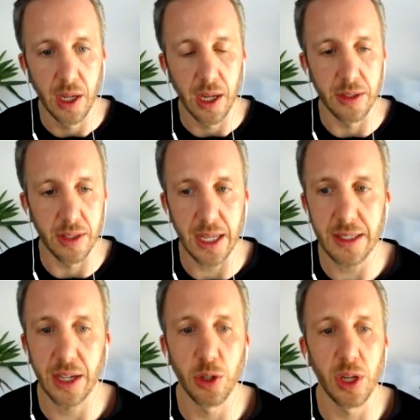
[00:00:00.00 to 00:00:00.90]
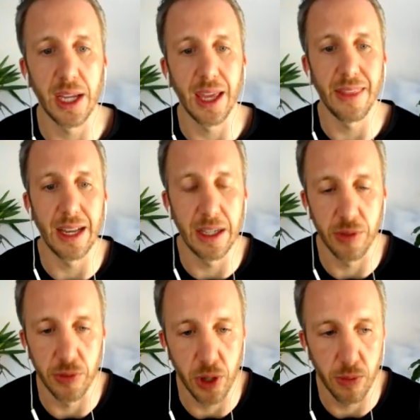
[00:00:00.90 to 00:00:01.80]
And so that's how you can get that level
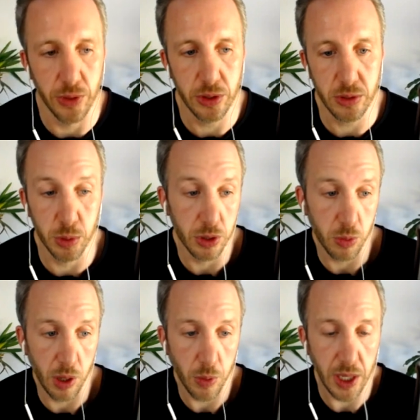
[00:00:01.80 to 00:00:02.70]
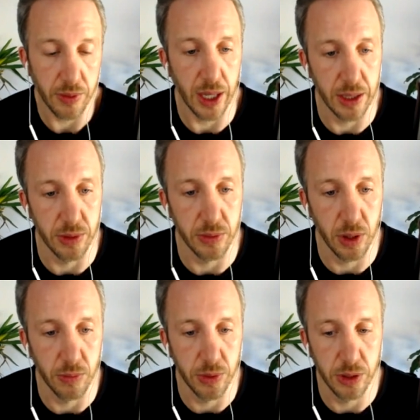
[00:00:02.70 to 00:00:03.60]
of confidence, which is why we have that level of
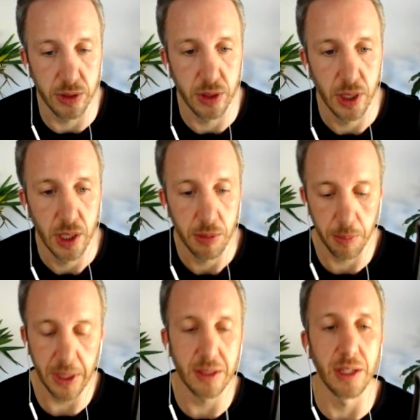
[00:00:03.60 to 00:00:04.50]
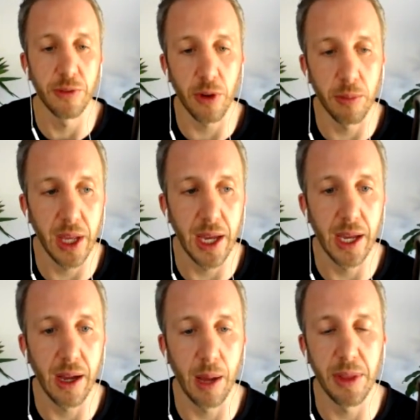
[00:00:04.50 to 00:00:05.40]
confidence. But basically, from
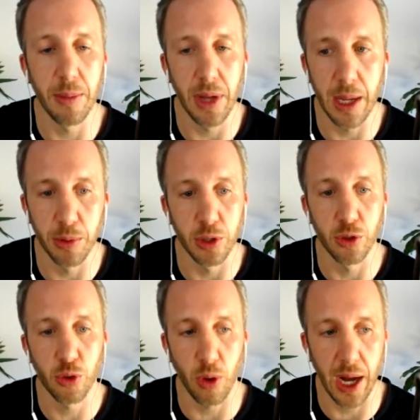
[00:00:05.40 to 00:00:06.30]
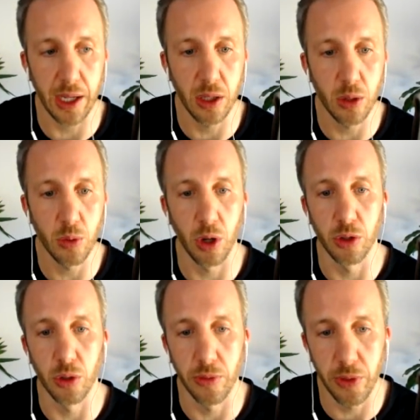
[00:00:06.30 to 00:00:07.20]
there, I'm then able to track you on
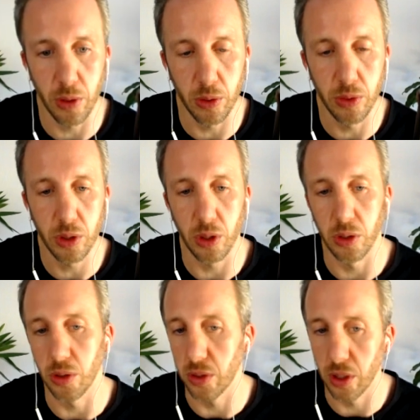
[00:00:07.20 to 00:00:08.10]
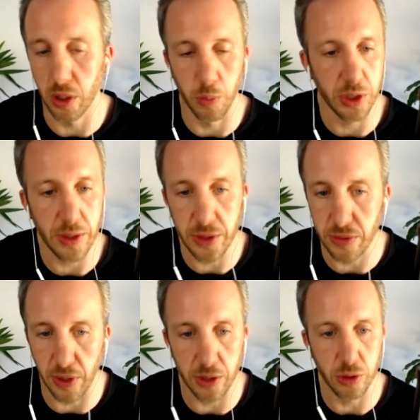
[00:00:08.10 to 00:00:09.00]
your phone, on your whichever
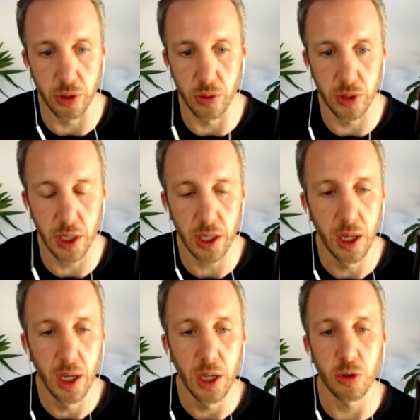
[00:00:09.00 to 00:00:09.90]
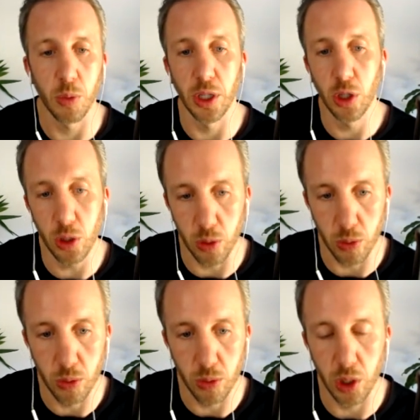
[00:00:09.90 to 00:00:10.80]
device you're using. So when
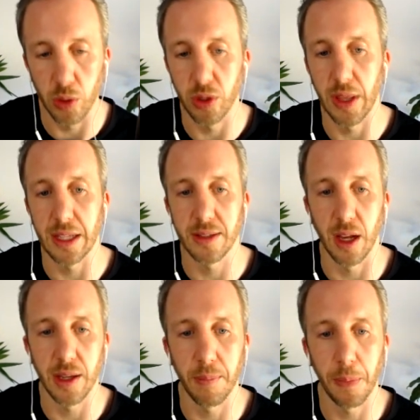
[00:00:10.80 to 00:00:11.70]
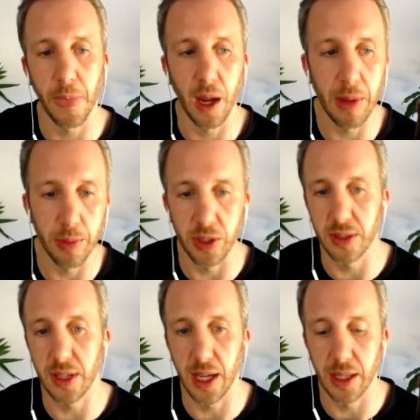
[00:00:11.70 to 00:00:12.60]
you go to that site, I'm able to
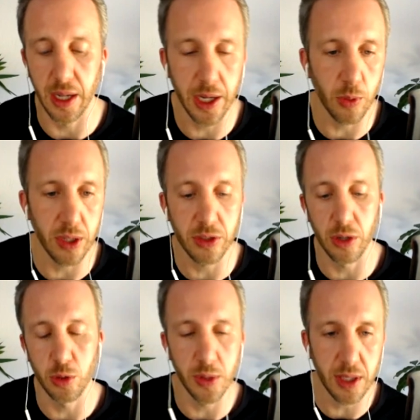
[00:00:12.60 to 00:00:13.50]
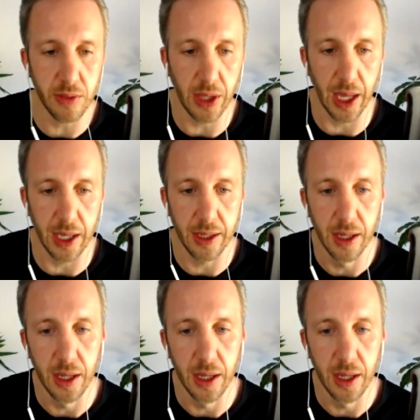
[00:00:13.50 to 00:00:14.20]
say that I know I served you a TV ad,